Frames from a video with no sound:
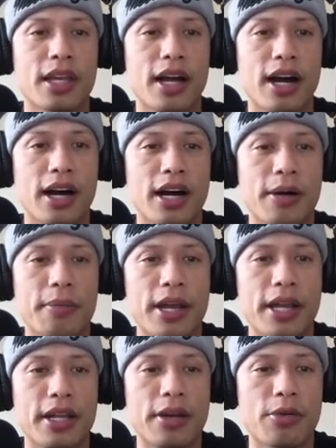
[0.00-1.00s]
Um,
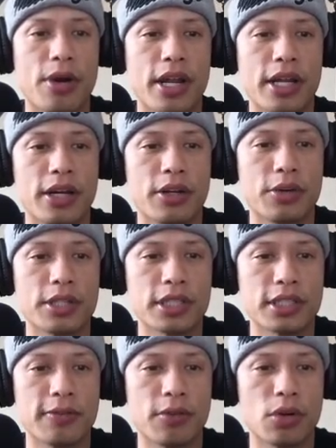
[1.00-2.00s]
and then right here, three
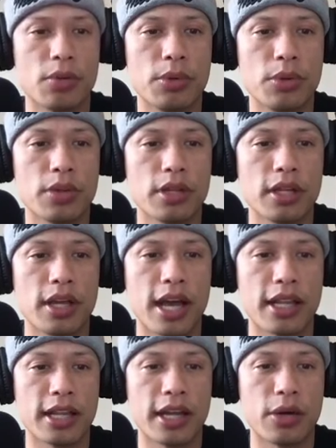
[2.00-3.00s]
sixty photo booth
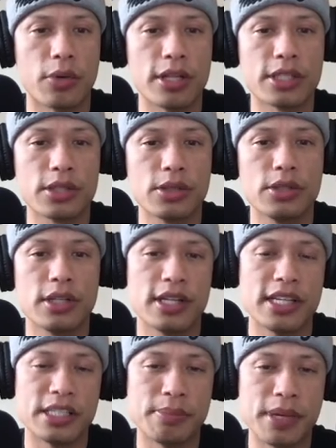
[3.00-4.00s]
Atlanta rental
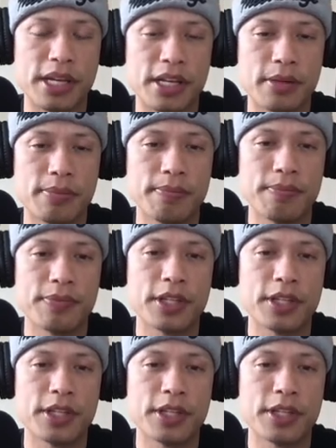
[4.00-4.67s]
is medium.